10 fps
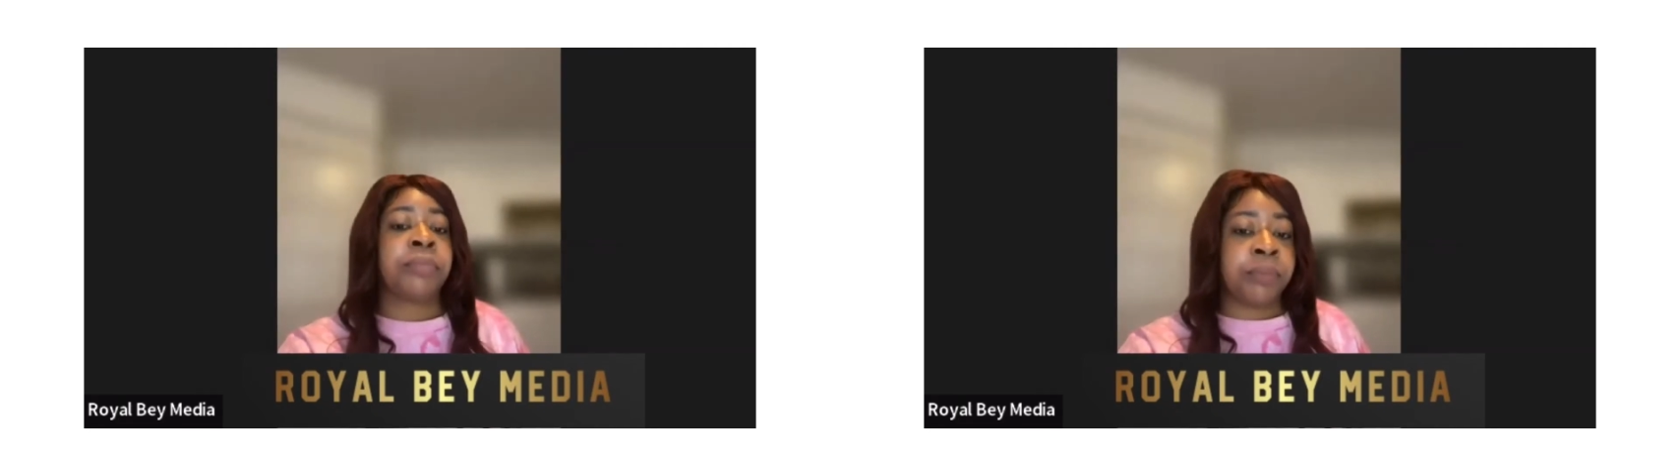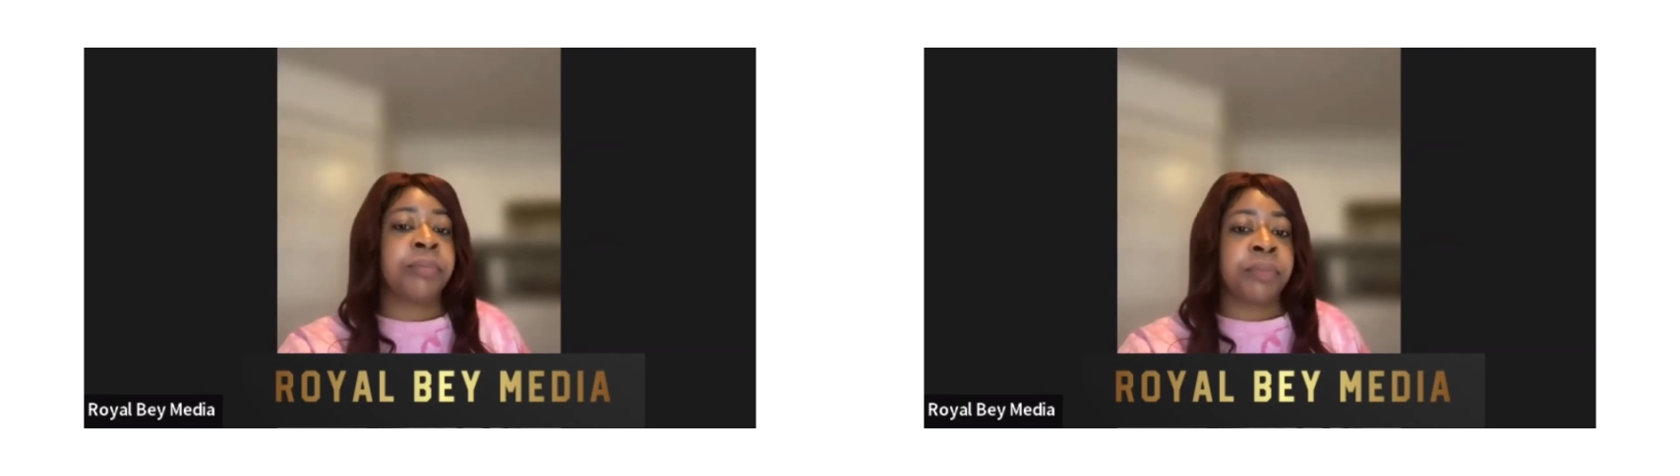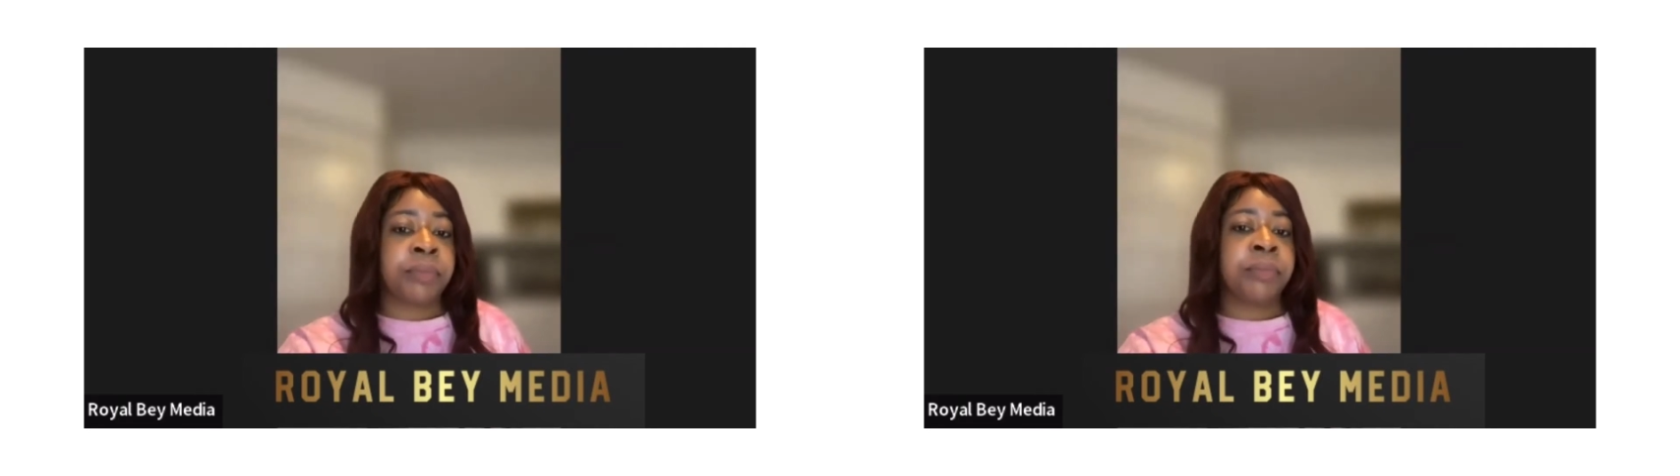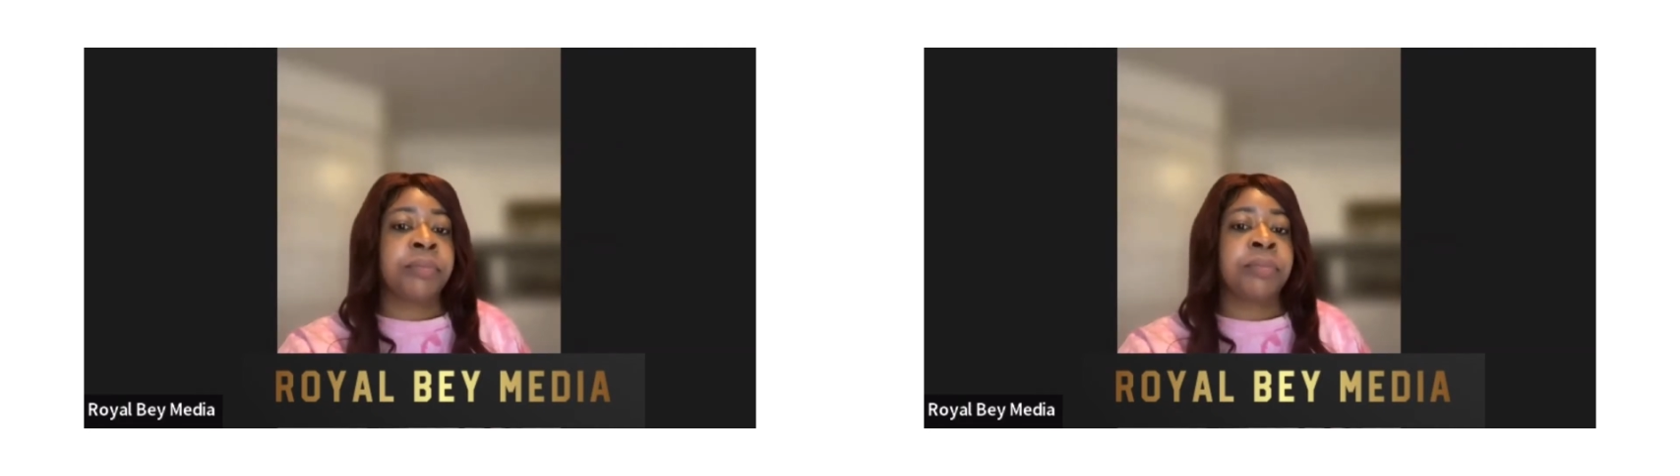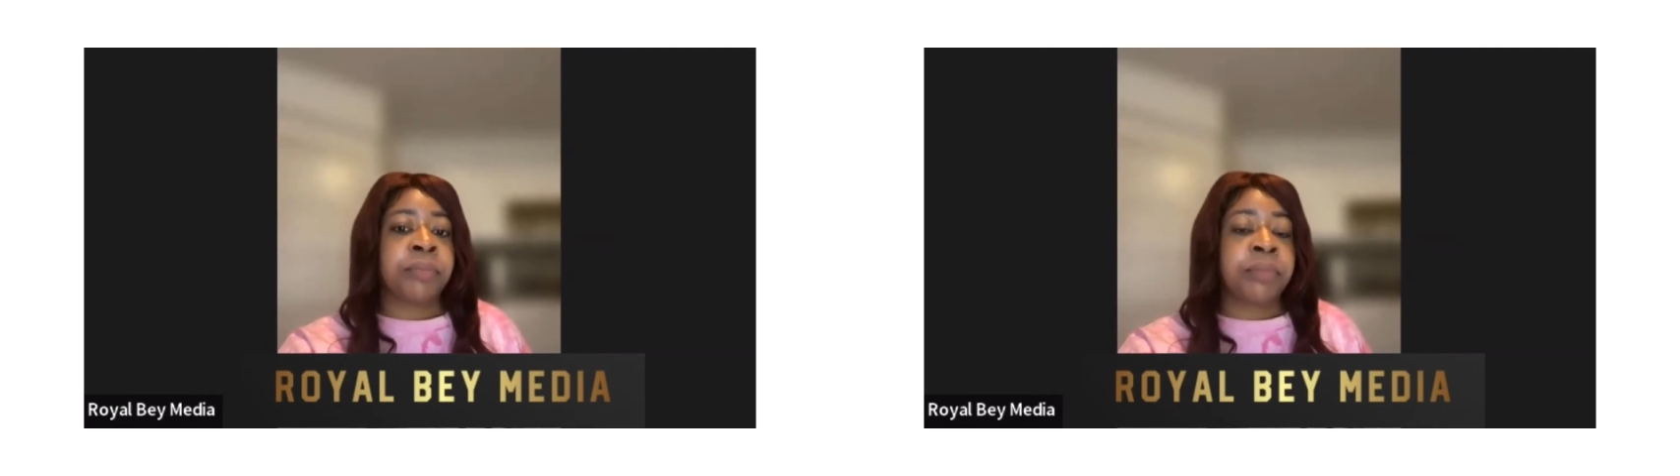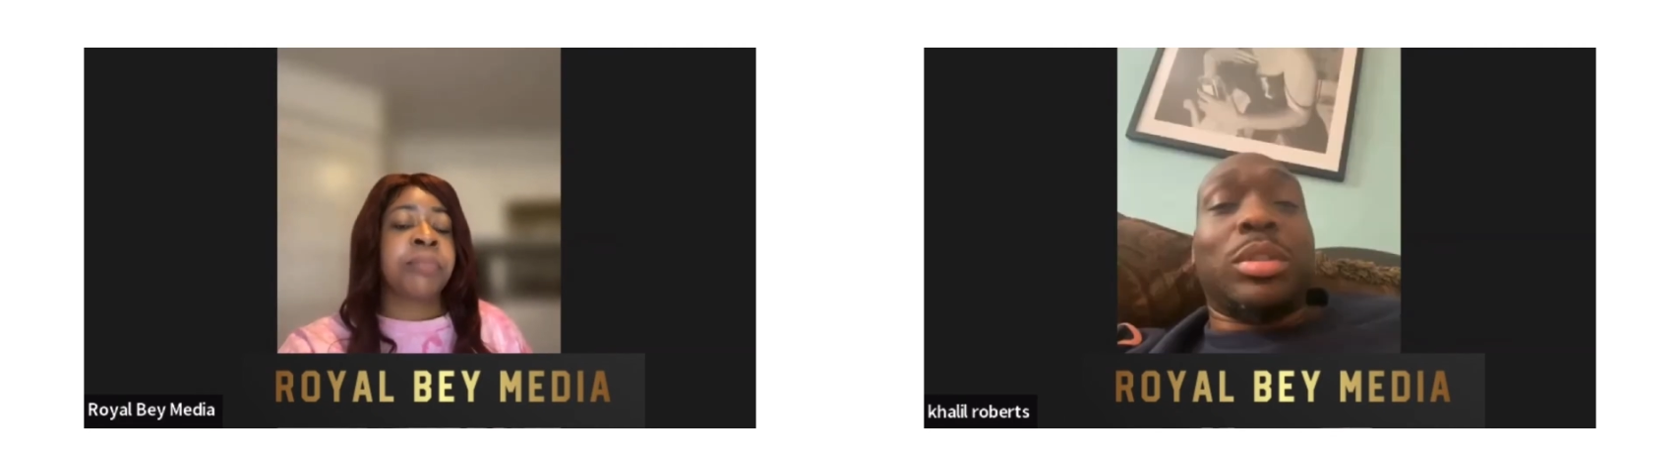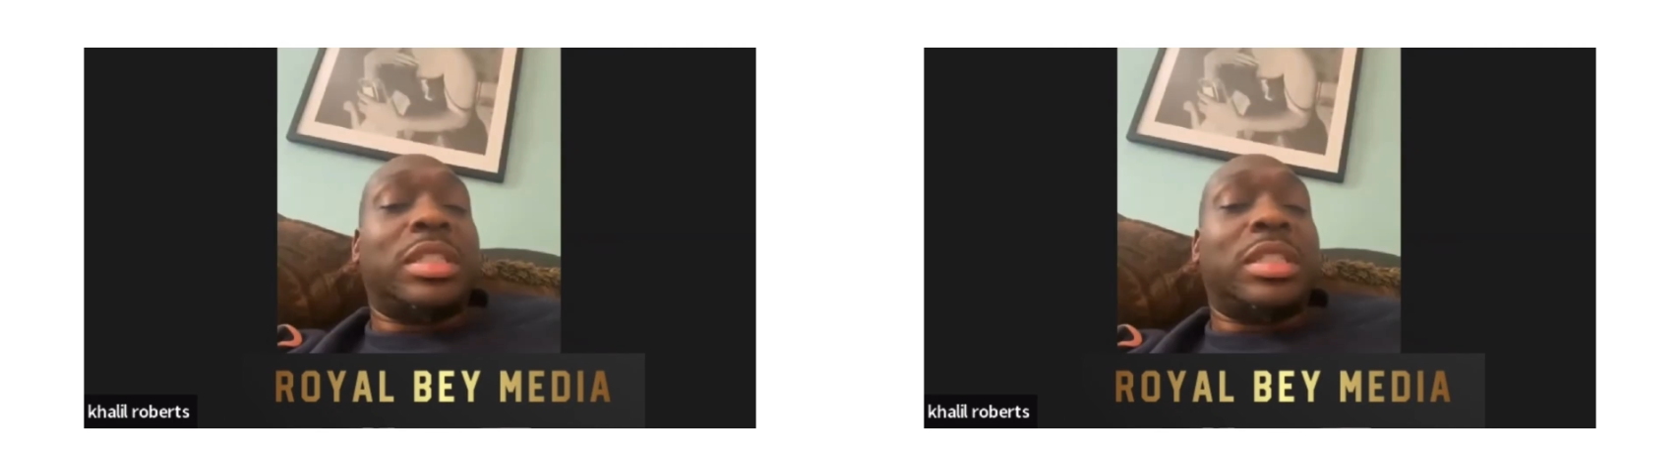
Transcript: and you see the girls as